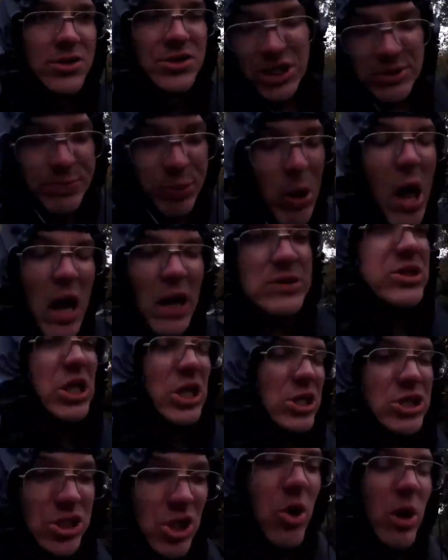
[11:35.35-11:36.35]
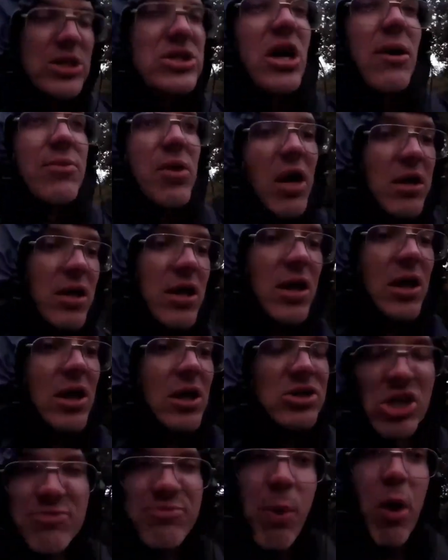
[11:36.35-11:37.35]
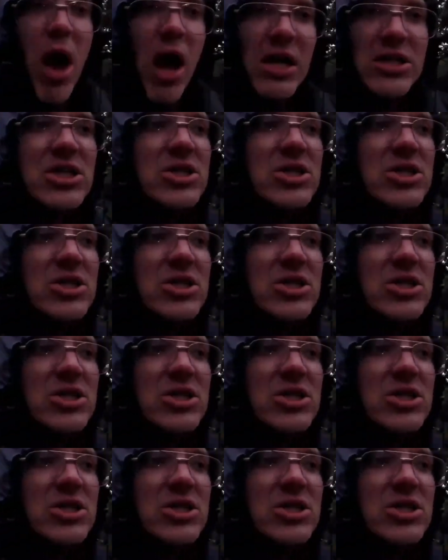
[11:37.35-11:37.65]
Just put on a shoe or something. Just put on